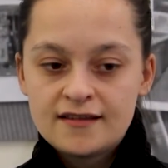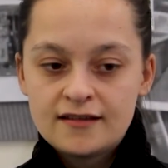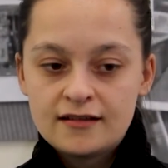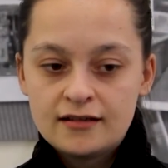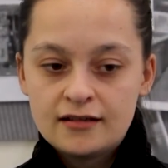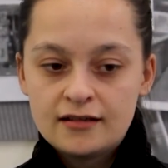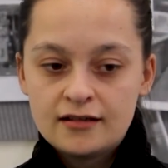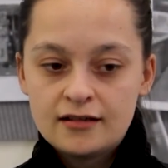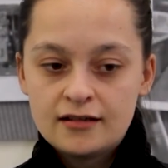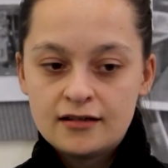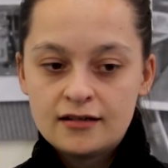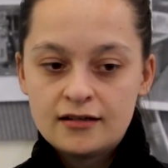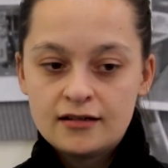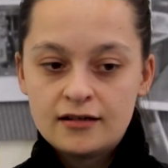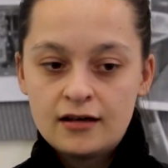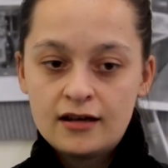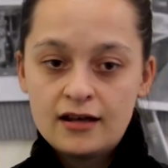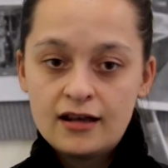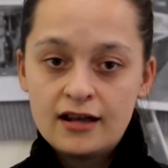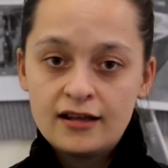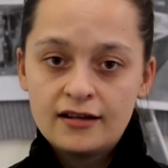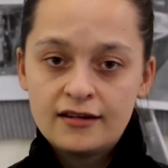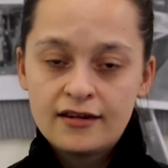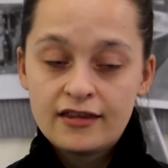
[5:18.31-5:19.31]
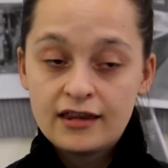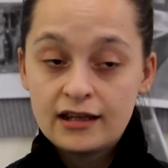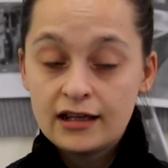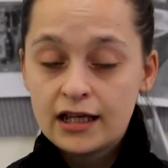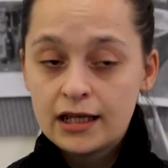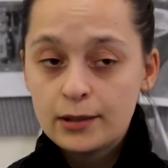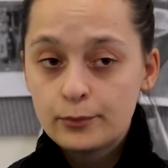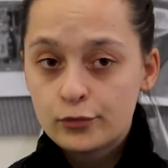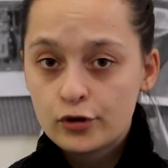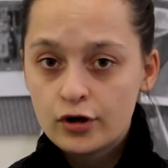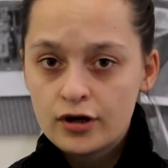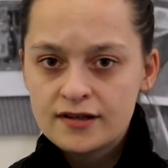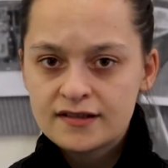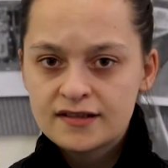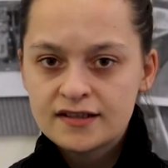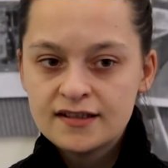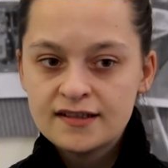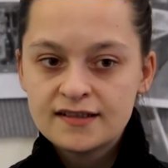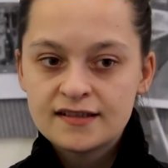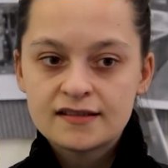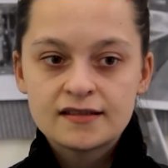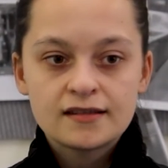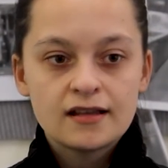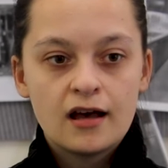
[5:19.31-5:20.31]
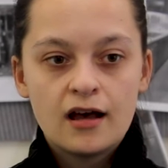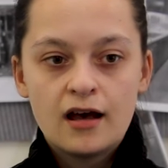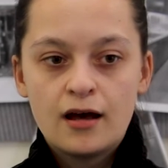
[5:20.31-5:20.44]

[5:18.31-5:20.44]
the design thinking process.